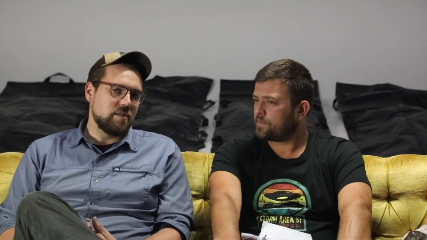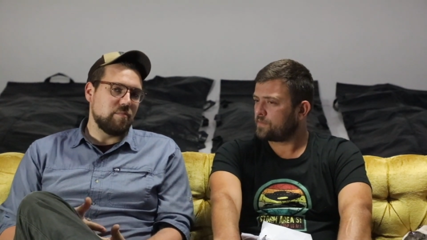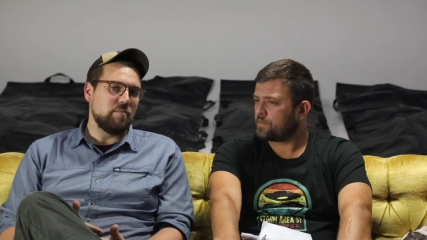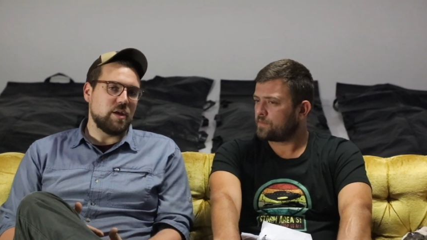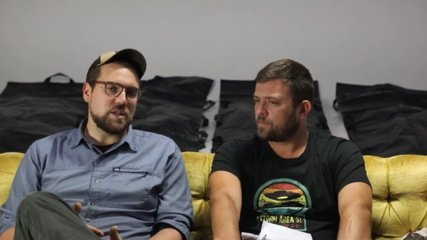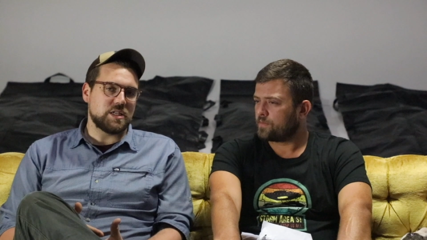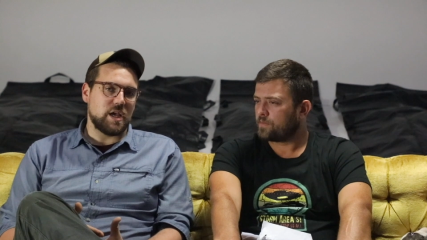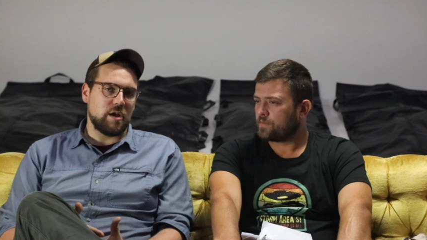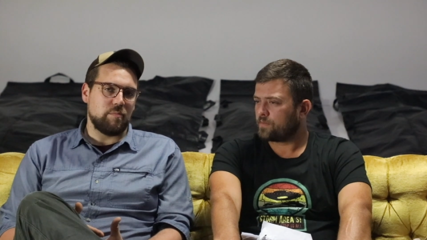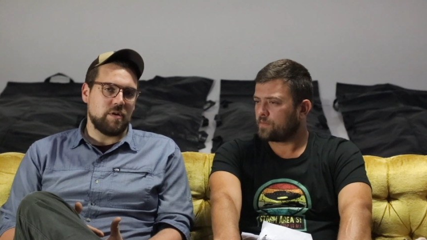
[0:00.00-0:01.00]
Speaker 1: the
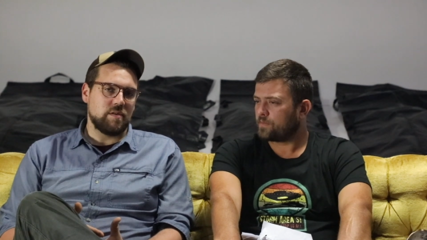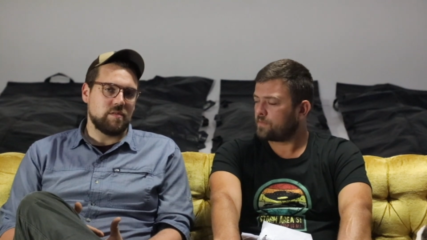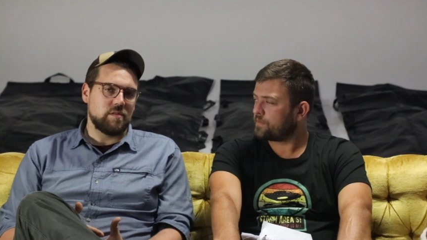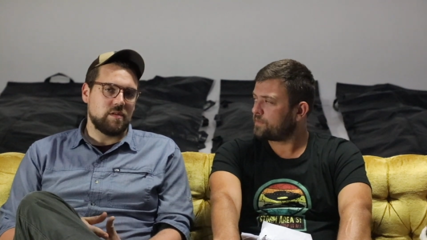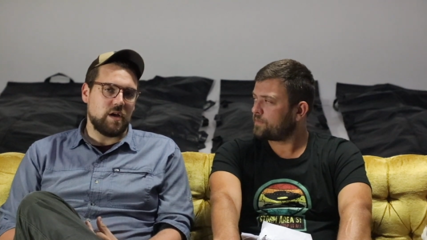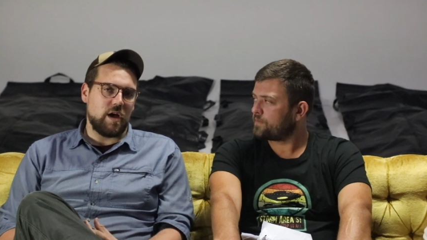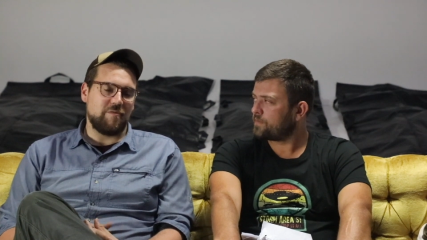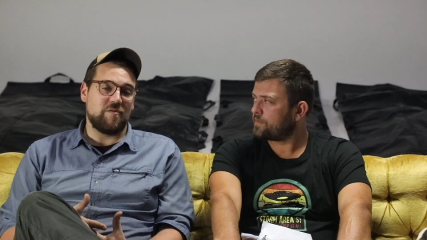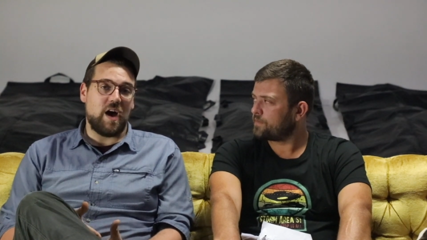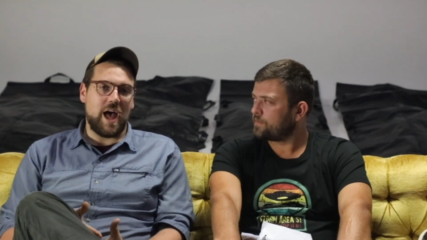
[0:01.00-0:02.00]
Milsim uh,
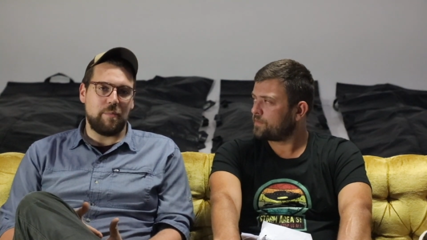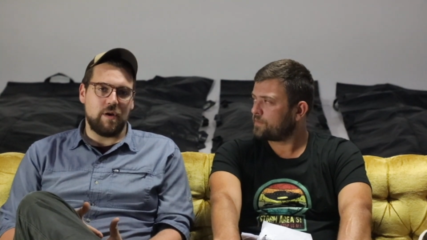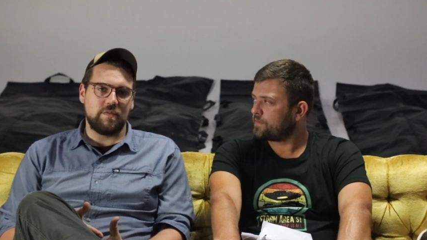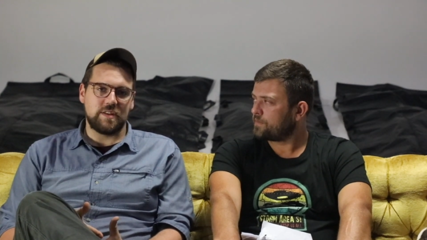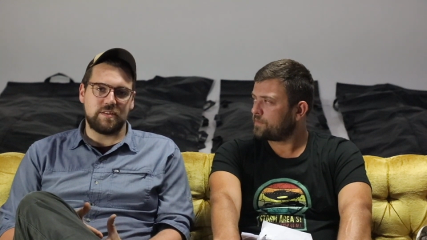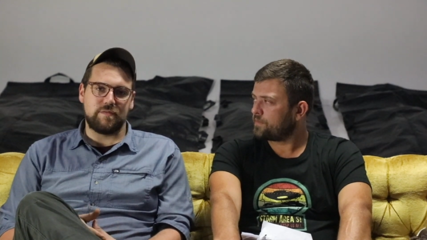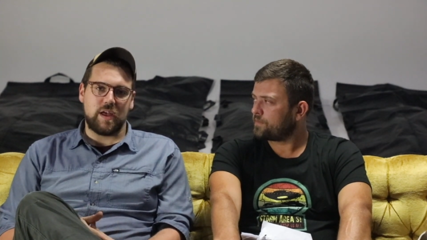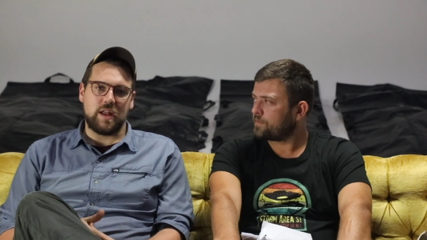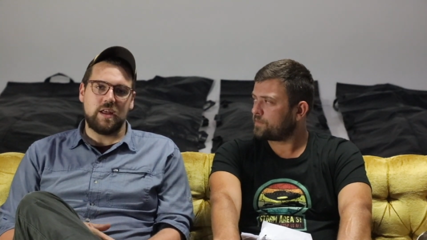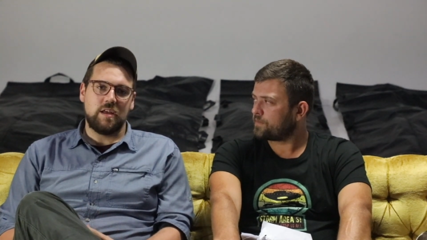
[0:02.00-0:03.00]
vibe of this
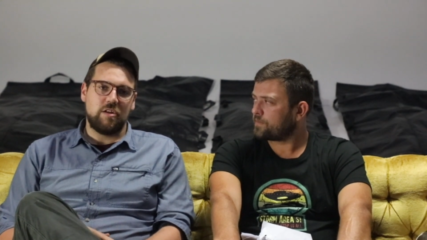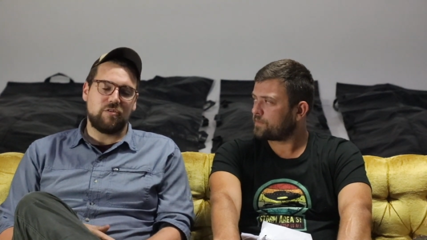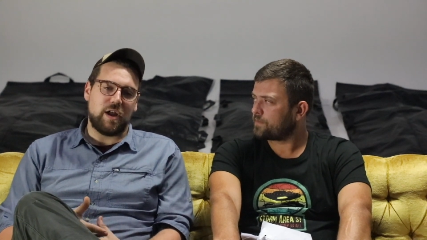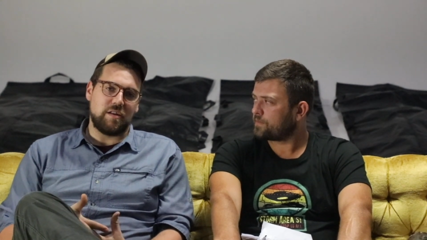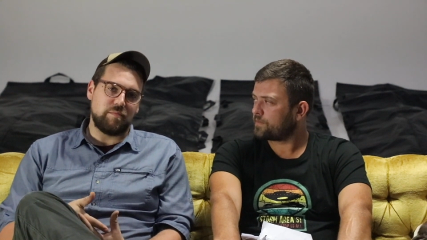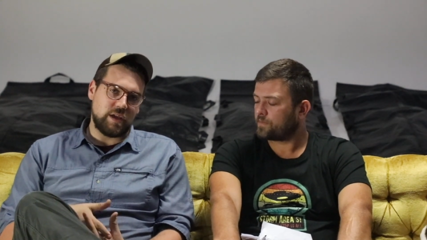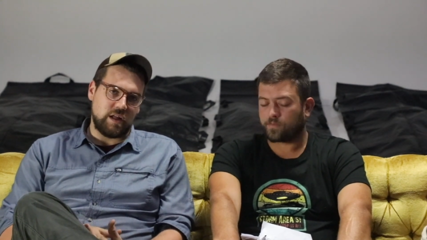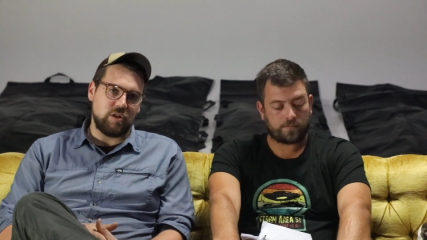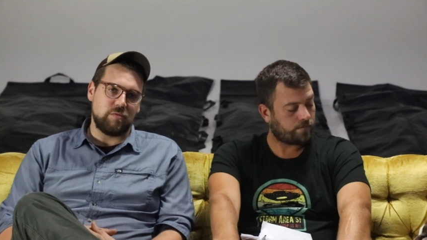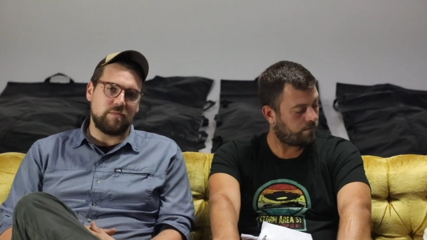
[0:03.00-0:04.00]
event, trying to be a
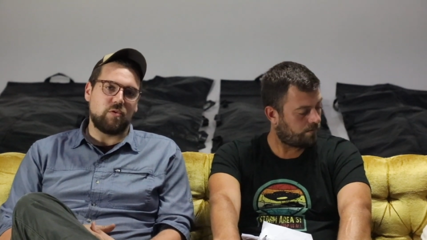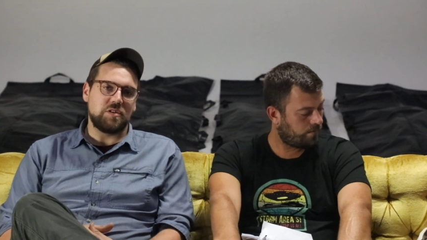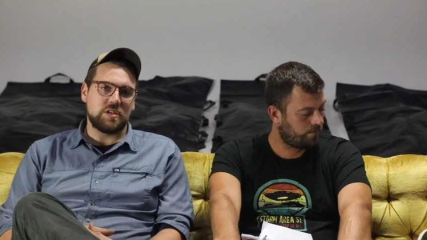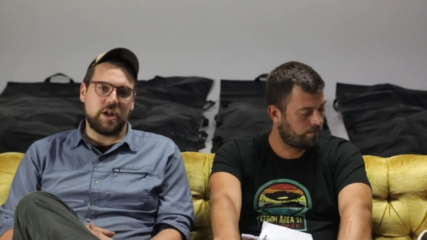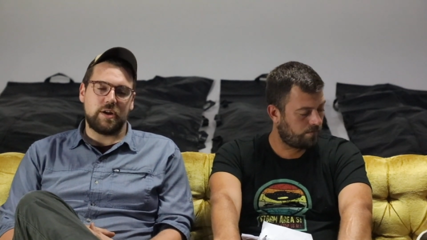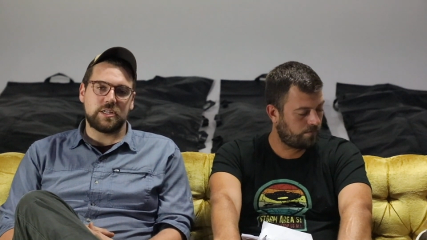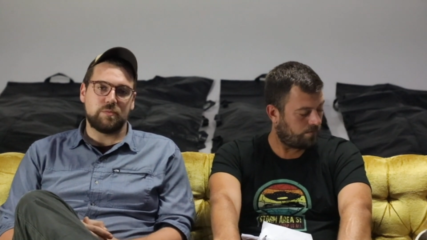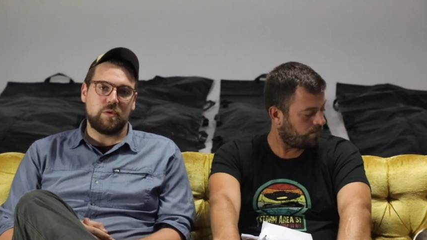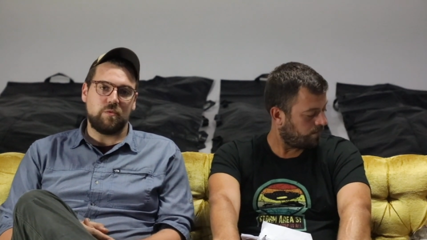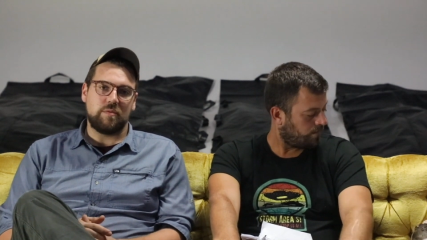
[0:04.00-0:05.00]
little bit more serious than
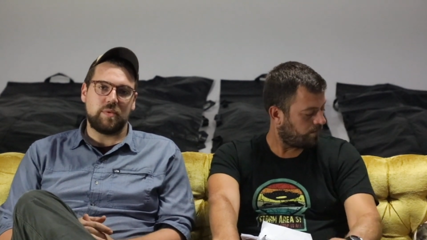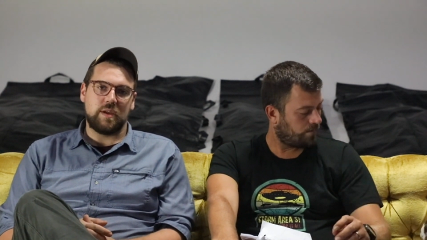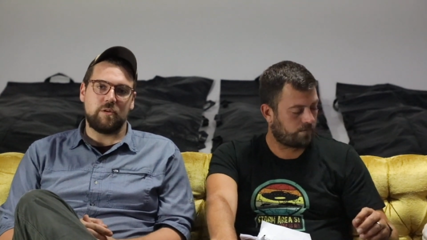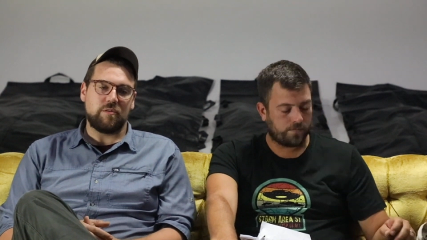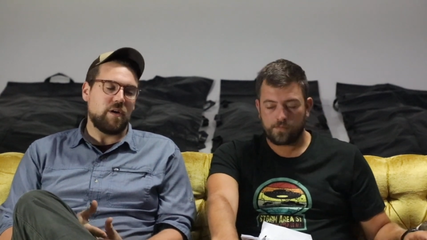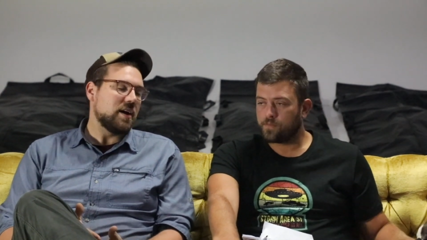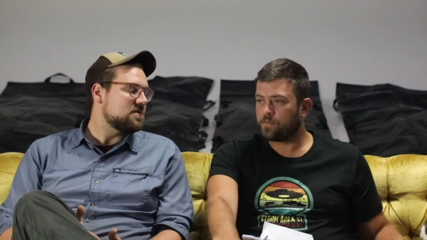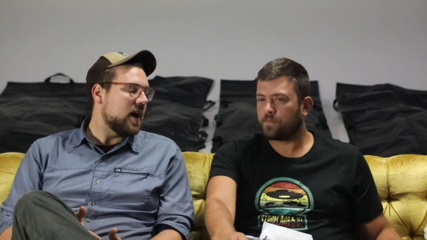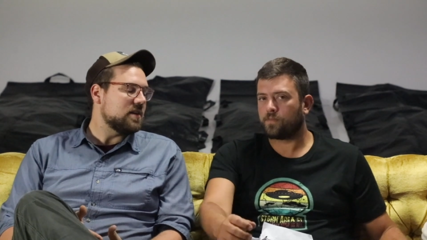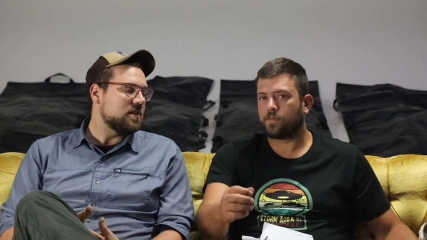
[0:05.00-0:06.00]
we would be with
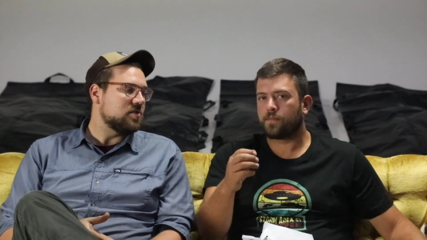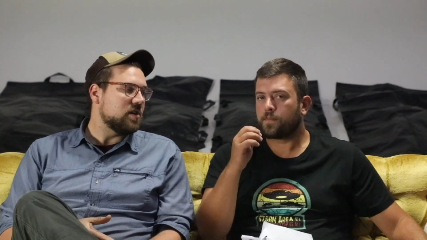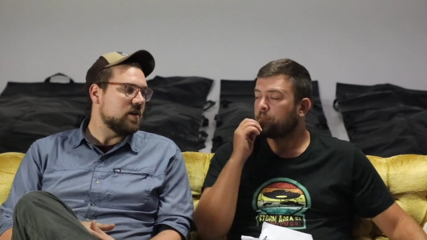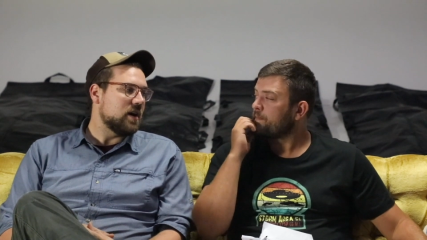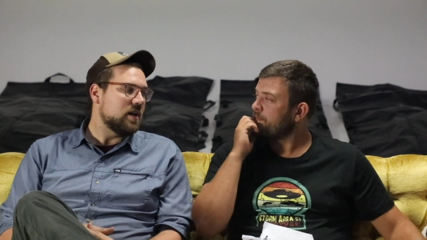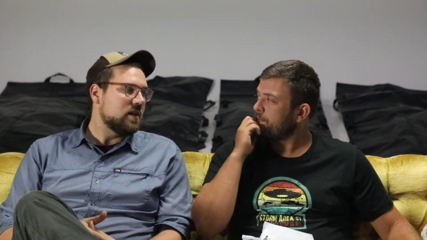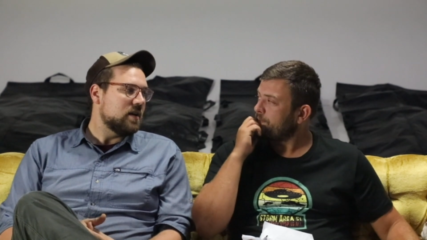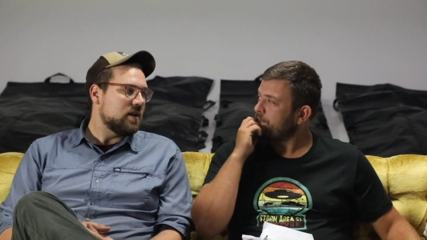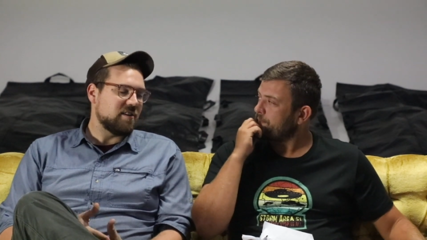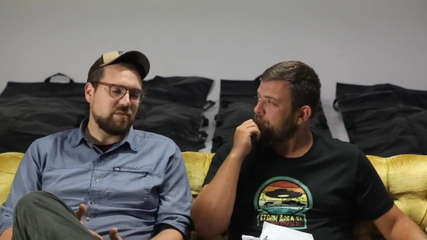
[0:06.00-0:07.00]
Rozvad and Endura.
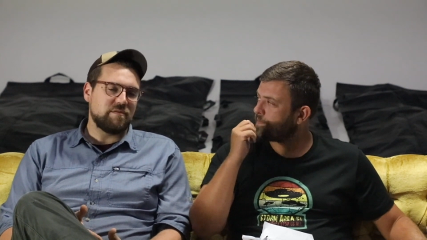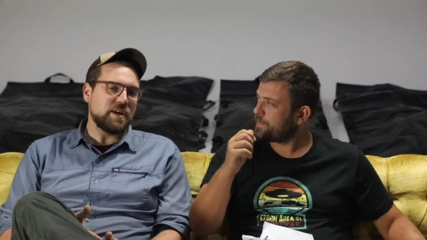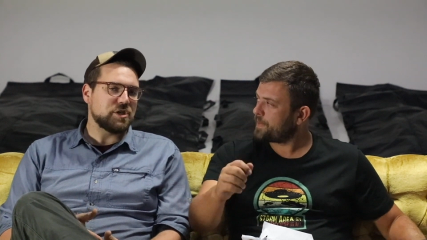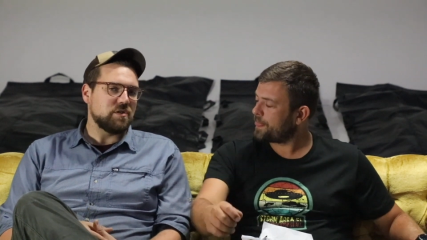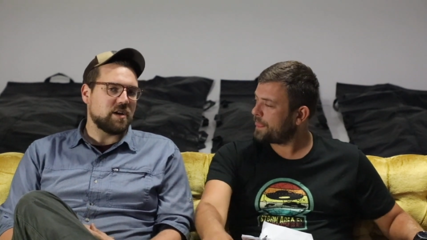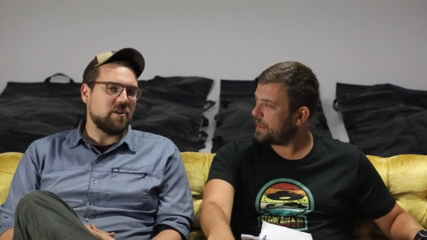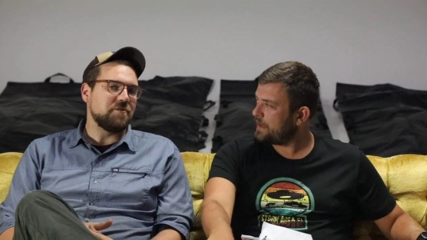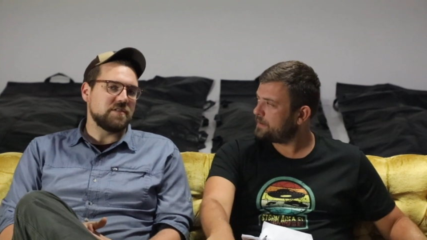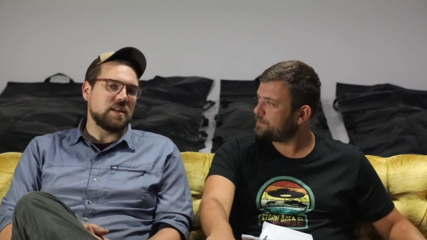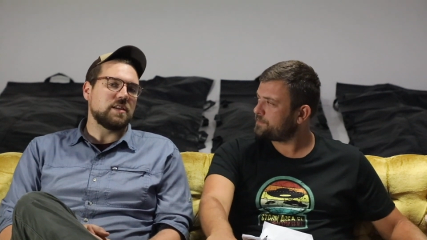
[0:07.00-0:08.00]
Because with fictional countries, I